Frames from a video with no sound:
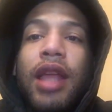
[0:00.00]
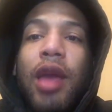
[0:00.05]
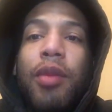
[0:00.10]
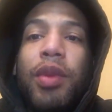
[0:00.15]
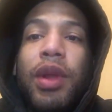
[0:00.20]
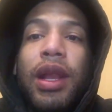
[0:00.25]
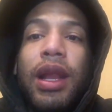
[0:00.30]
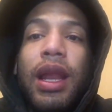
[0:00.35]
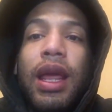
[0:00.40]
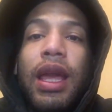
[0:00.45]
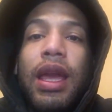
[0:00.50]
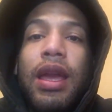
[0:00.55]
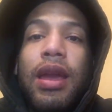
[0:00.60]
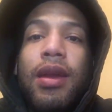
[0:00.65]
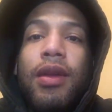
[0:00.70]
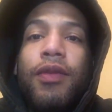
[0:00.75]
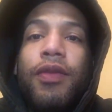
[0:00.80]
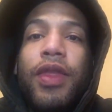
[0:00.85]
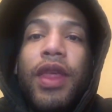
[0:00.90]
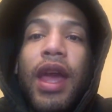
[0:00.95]
They
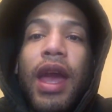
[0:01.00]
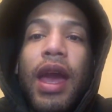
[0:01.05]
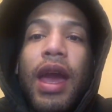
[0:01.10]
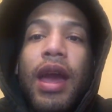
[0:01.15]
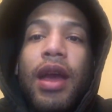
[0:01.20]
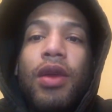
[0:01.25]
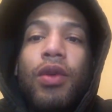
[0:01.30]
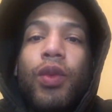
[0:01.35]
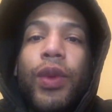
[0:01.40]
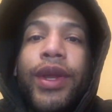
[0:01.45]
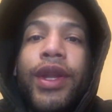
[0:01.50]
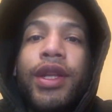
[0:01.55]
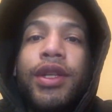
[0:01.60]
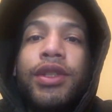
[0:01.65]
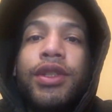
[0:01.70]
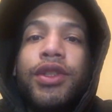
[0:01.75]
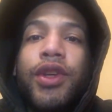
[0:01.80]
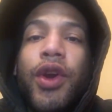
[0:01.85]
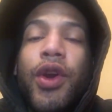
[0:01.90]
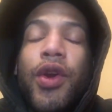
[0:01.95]
believe that we
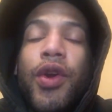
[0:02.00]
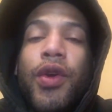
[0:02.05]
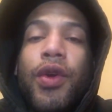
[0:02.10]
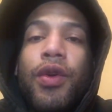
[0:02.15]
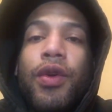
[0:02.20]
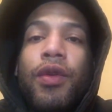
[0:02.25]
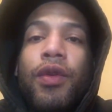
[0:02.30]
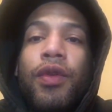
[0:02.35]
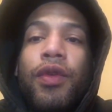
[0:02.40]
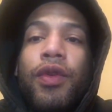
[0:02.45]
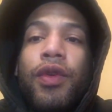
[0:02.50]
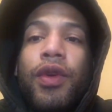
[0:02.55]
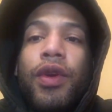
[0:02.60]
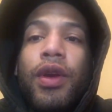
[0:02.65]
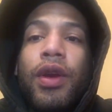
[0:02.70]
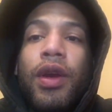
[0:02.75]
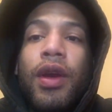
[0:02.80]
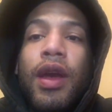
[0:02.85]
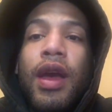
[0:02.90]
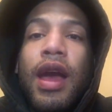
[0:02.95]

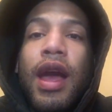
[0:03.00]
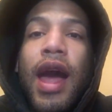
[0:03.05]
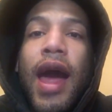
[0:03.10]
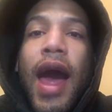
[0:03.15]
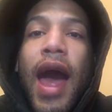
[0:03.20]
deserve